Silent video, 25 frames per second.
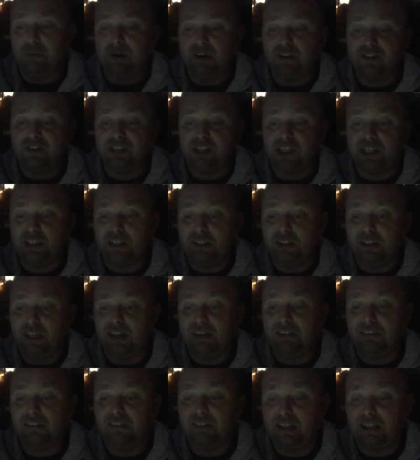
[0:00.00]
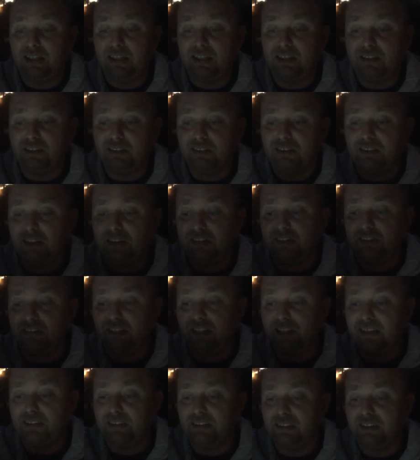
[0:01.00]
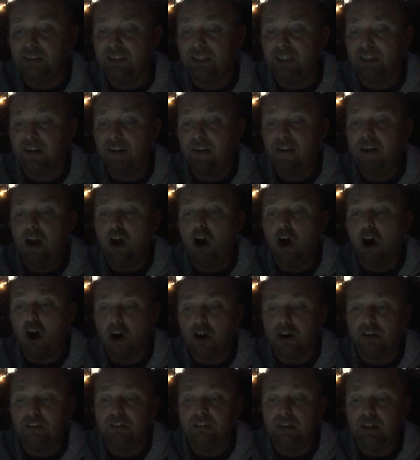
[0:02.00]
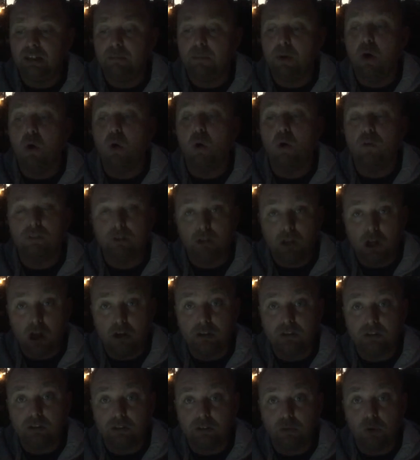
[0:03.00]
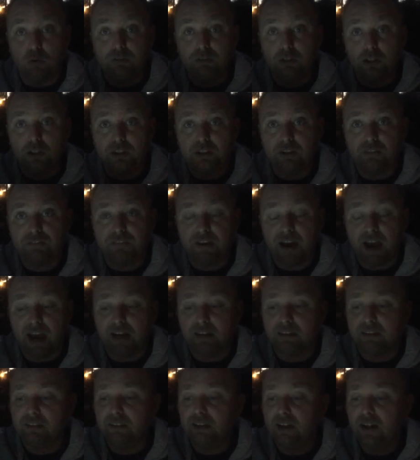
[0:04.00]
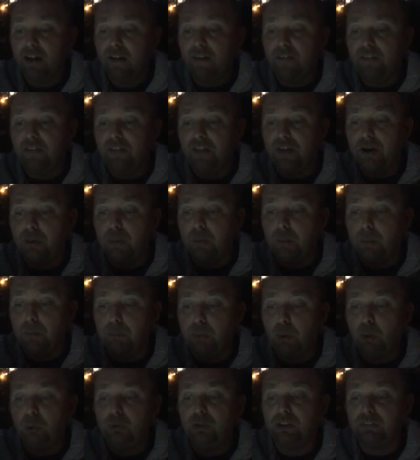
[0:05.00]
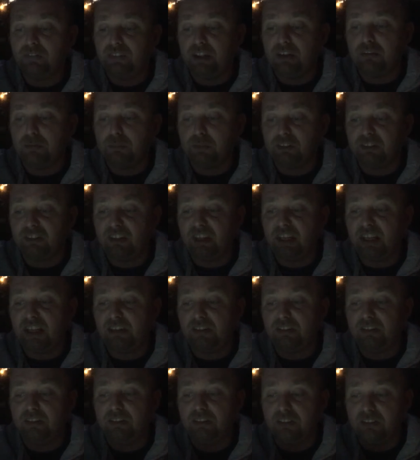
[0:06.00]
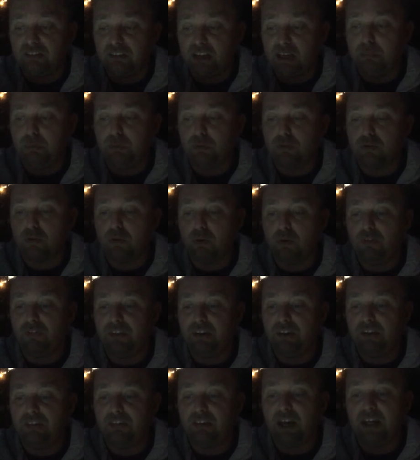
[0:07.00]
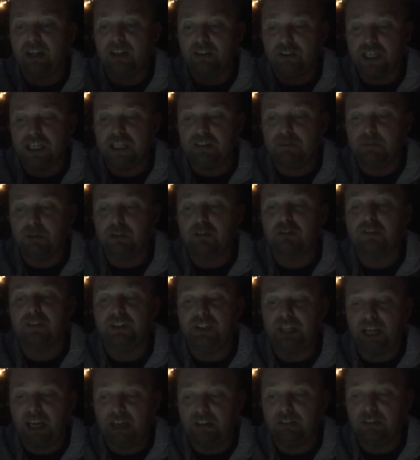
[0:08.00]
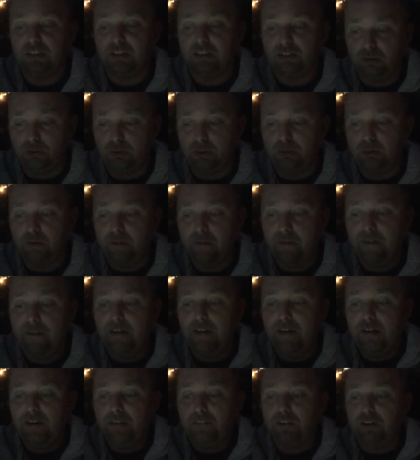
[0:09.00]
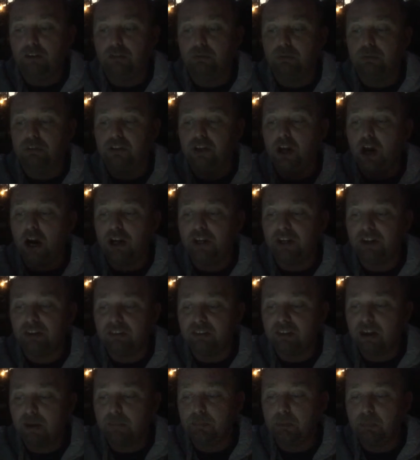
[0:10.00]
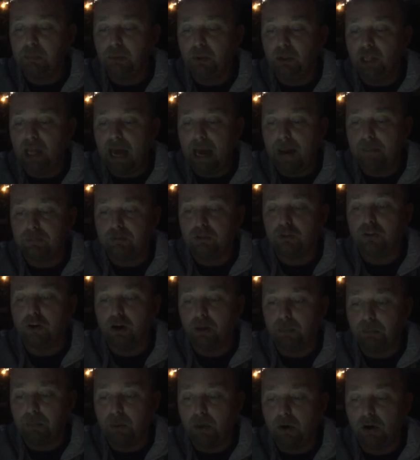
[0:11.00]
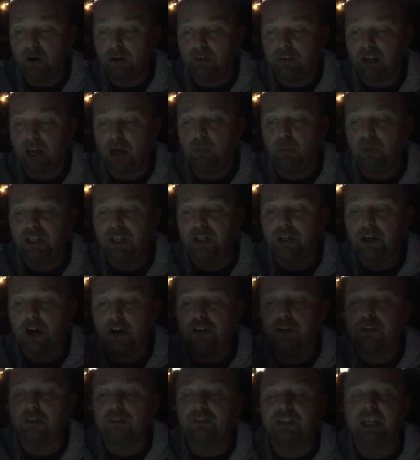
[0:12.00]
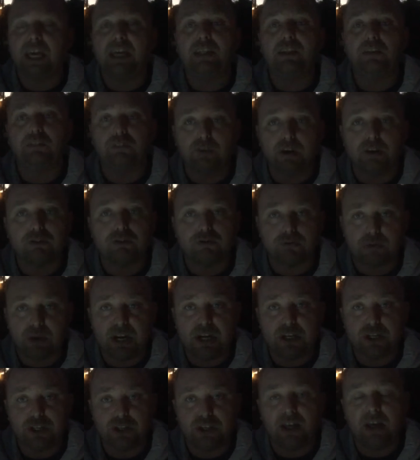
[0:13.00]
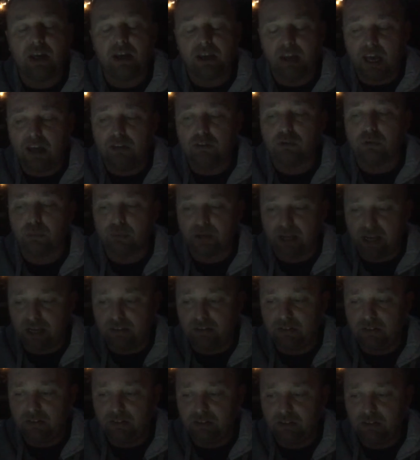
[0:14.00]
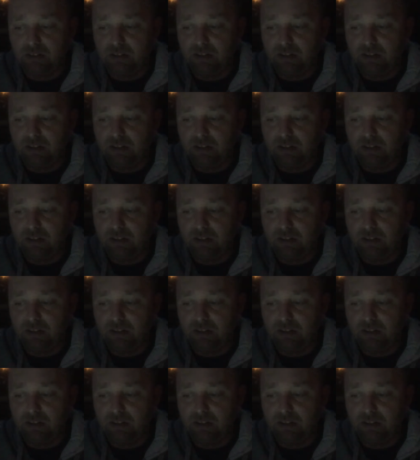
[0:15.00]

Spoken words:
to Bungie, they stated that our team overlooked the fact that both of these mistakes disabled trophies and achievements for Destiny 2. This was an unacceptable lapse on our part, and we can understand the frustration it has created.